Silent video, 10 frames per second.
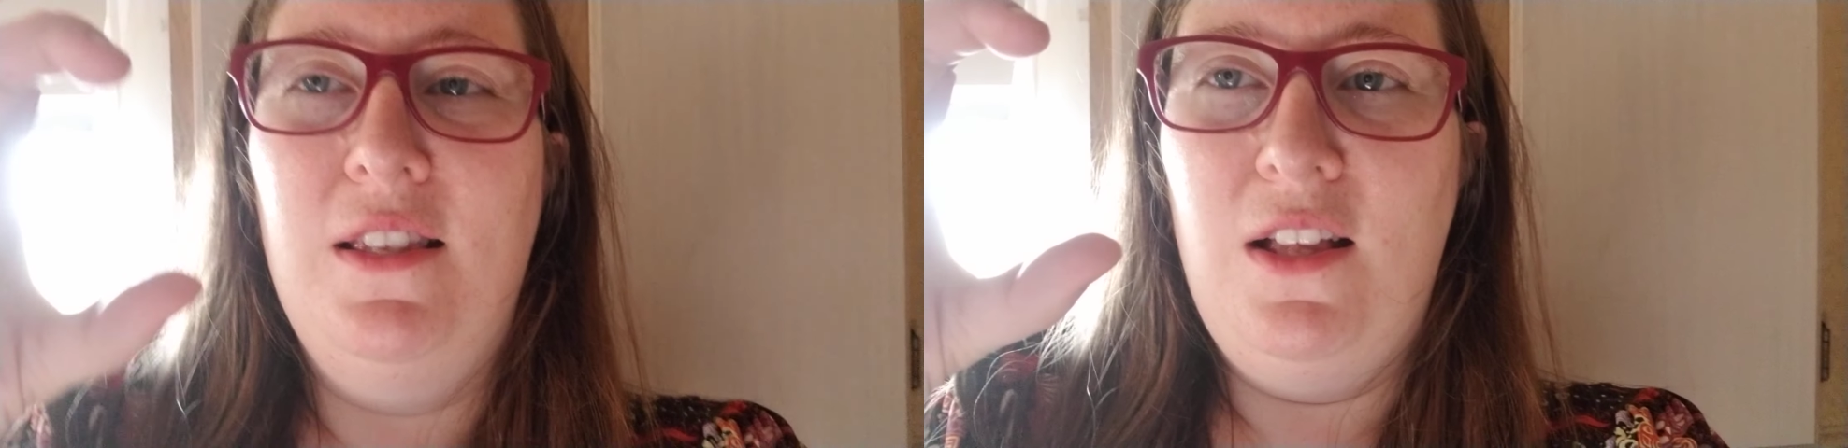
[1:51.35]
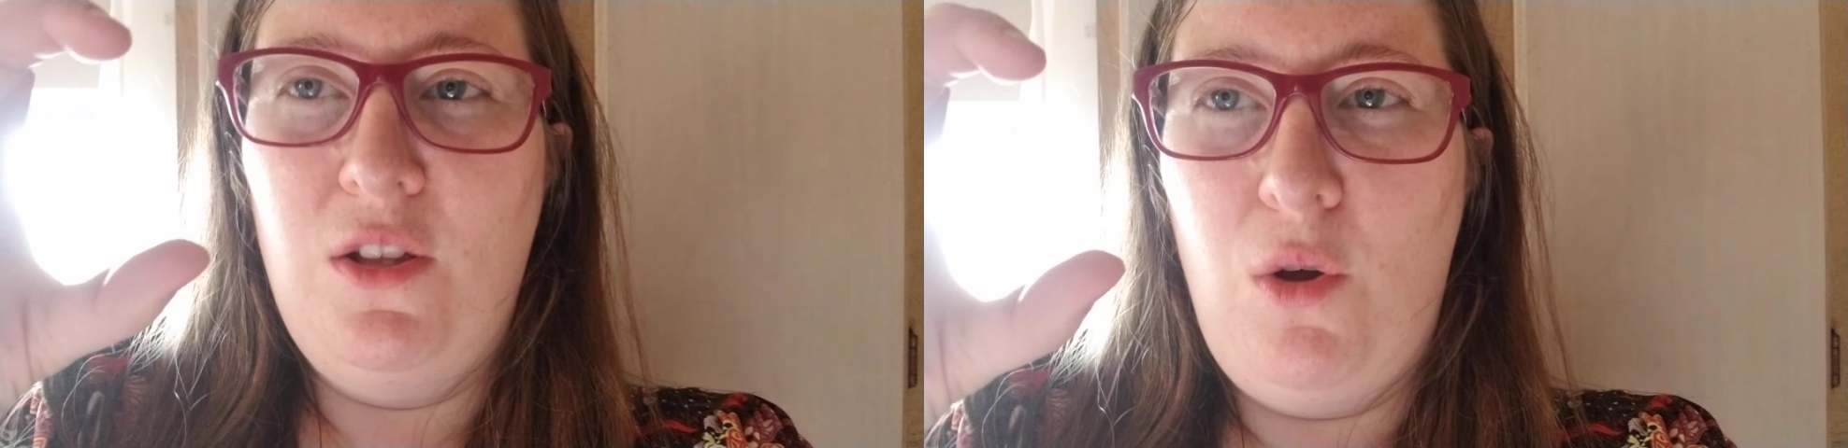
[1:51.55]

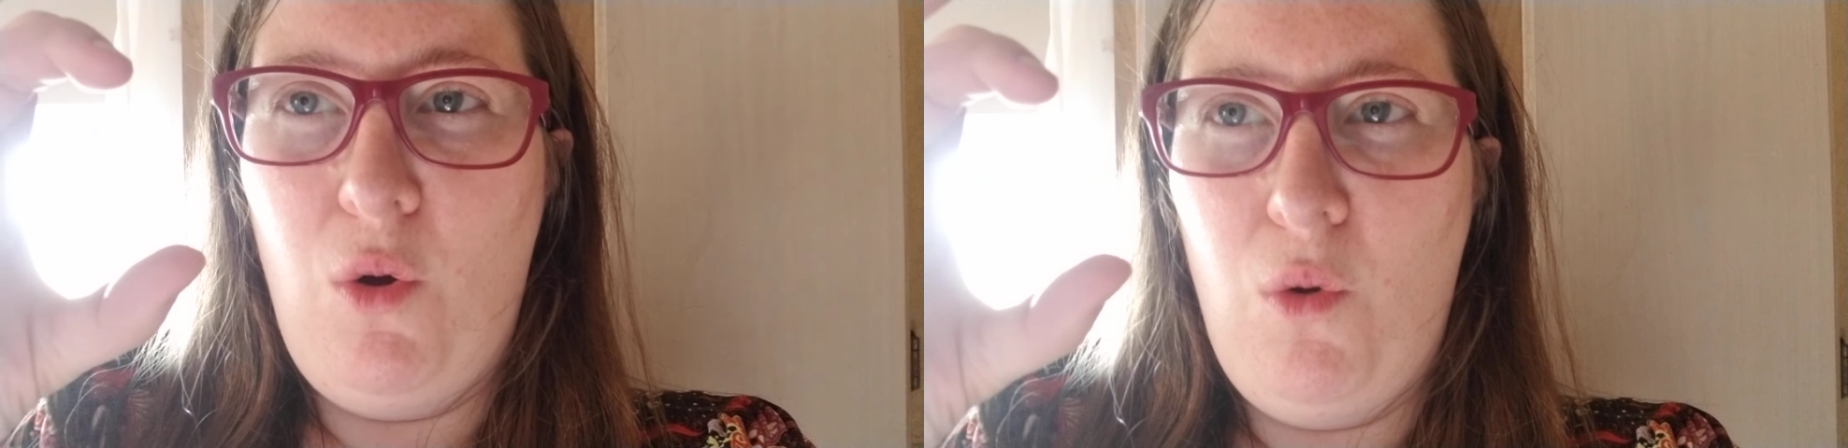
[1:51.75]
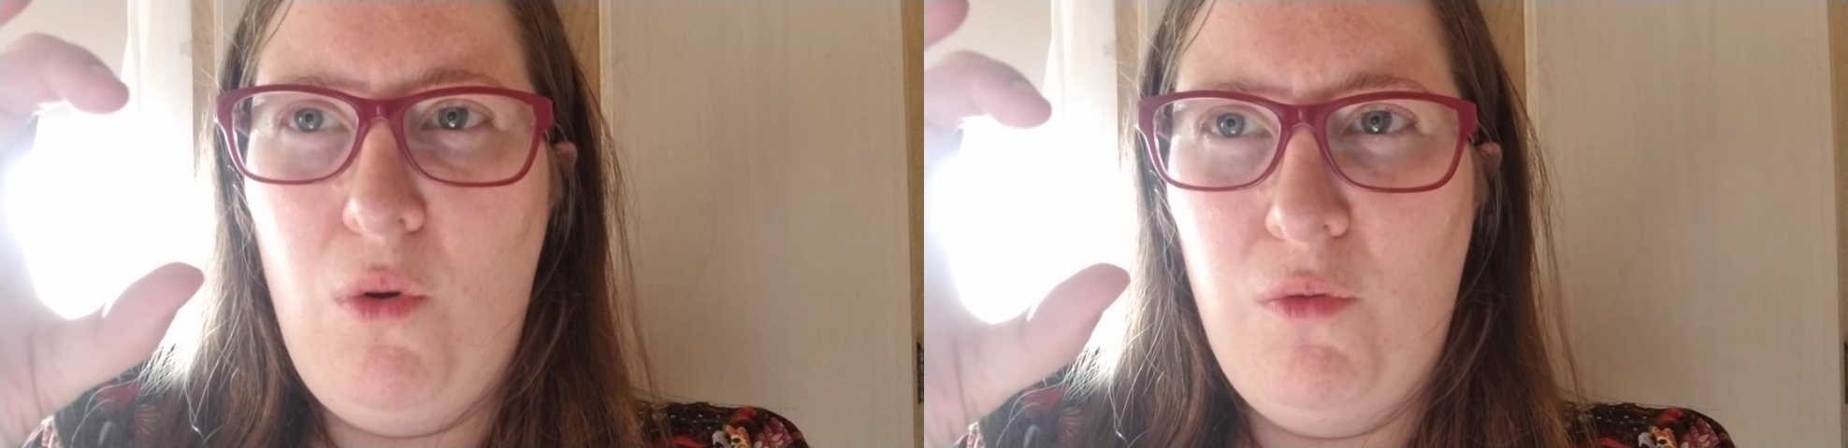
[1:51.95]
that little
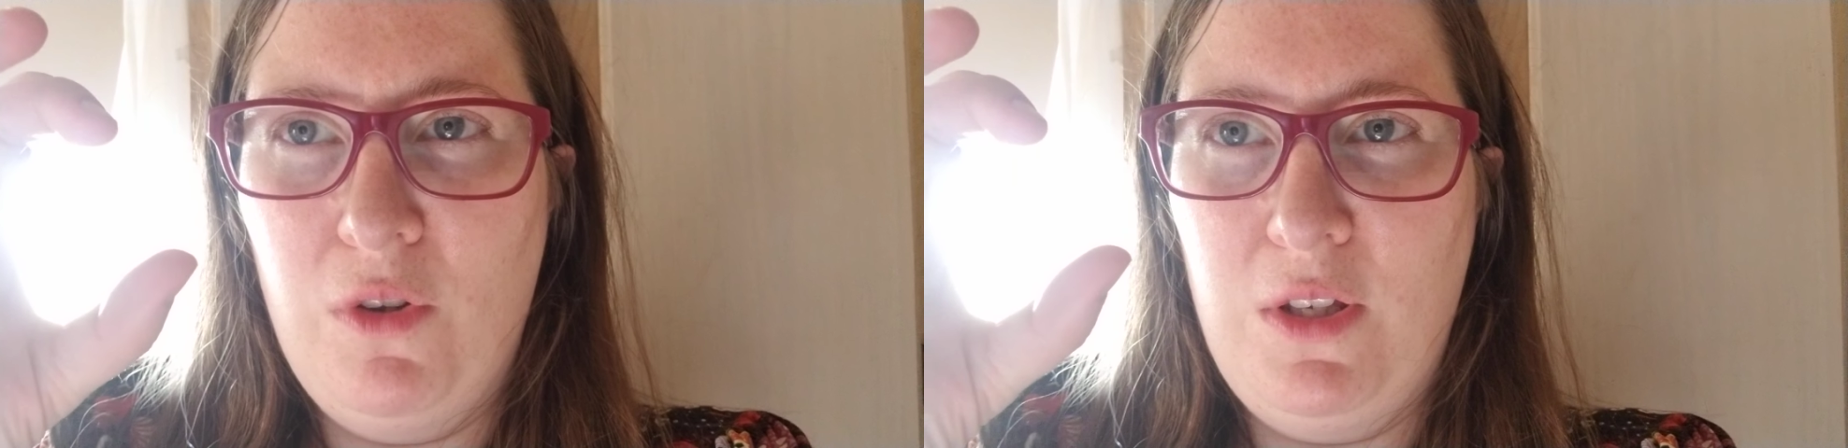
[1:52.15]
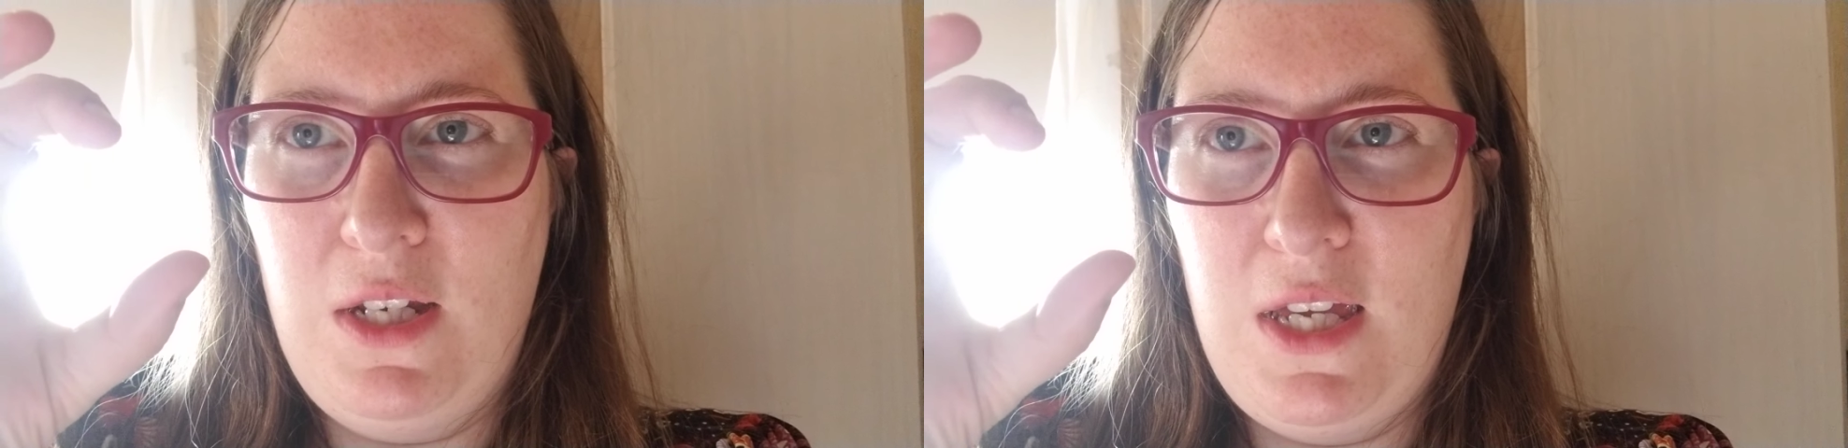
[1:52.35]
hole for
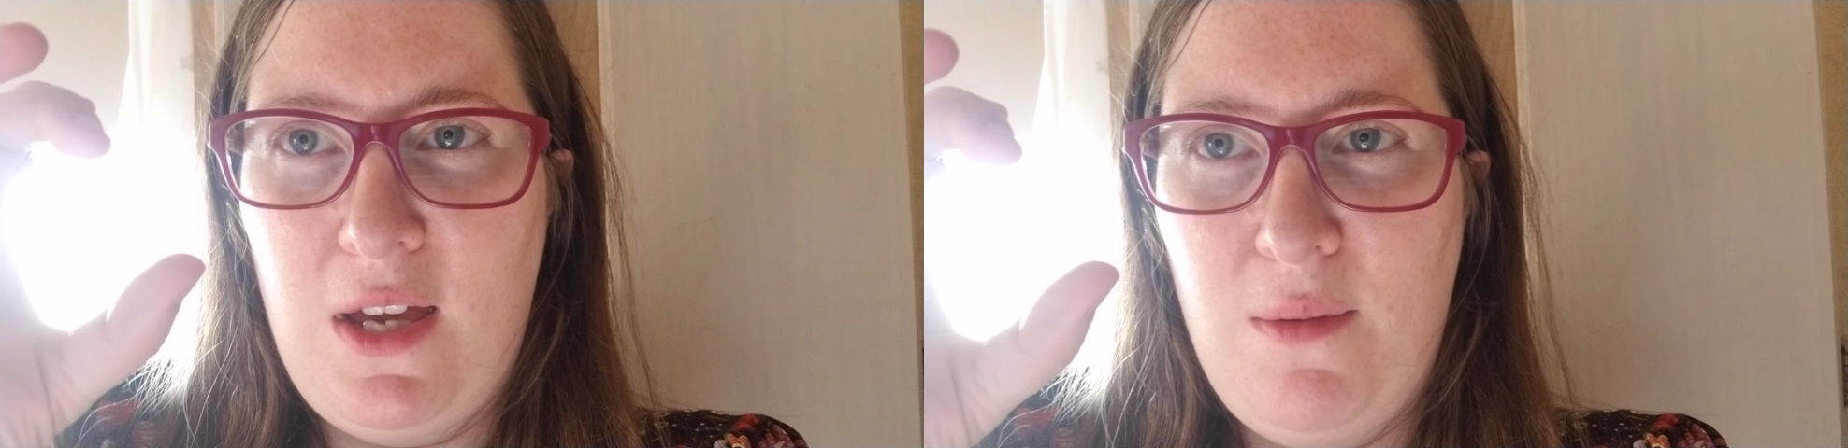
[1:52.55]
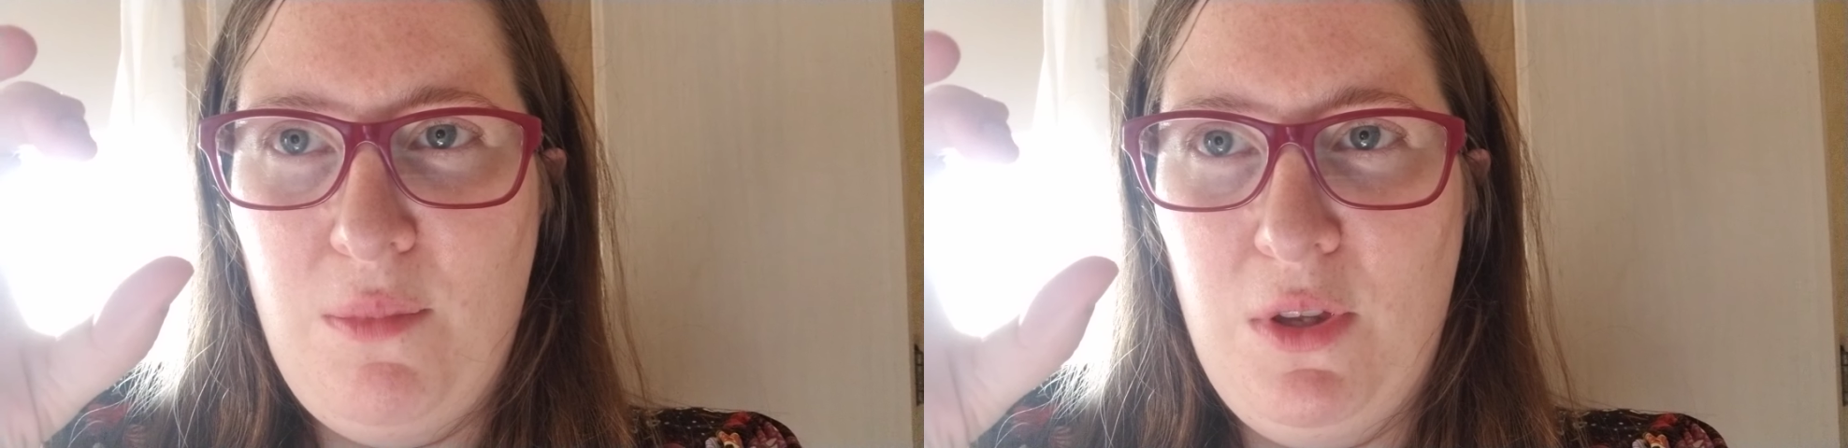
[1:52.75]
the kneecap,